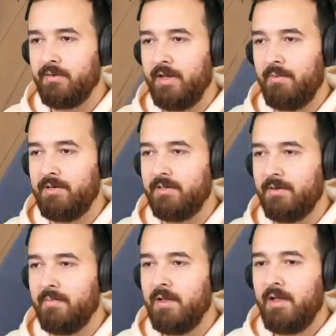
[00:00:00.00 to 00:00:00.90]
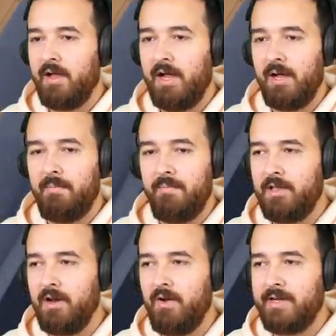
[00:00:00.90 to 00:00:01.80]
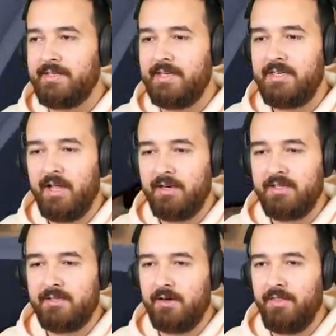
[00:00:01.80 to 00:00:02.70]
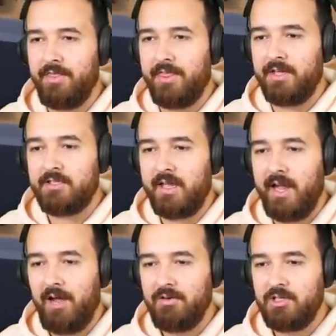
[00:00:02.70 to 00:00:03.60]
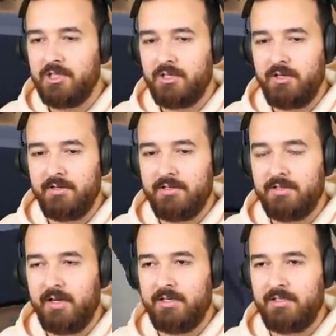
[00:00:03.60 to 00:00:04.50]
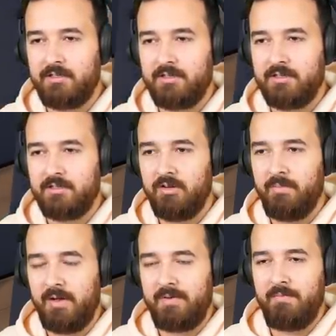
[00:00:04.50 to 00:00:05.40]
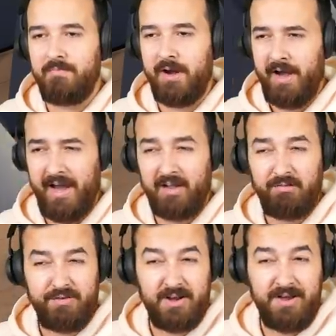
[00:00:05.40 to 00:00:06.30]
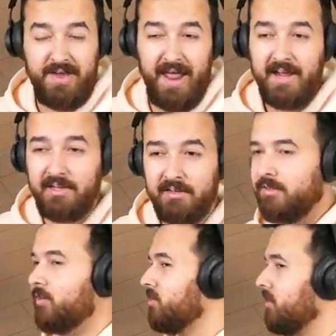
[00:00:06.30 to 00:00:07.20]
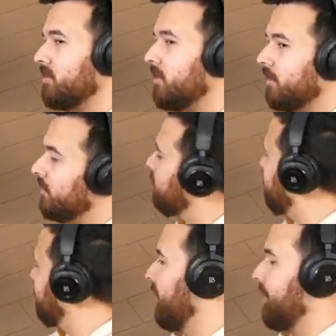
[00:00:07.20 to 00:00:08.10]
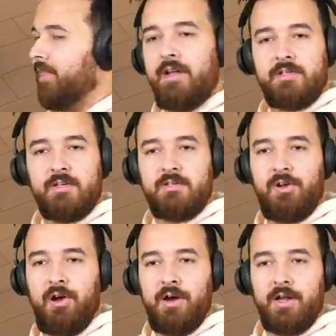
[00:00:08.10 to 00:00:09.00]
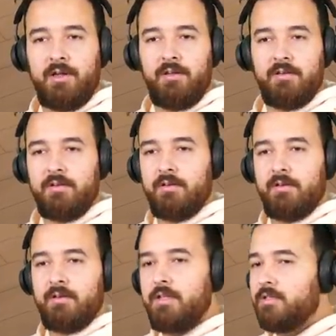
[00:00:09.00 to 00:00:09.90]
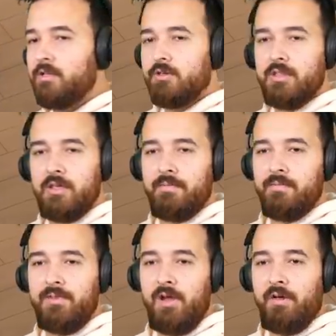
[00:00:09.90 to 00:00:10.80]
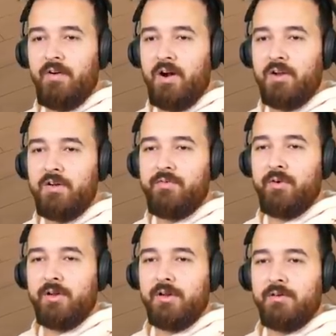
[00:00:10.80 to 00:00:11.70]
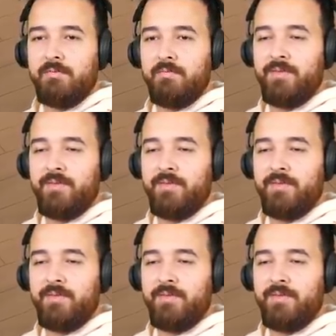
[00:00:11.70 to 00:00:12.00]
Oh yeah, we do. Um, you know, I did tell you to sit on this couch because I just thought it might be a better angle for your neck. Because usually sitting like this and turning is usually not very good for you.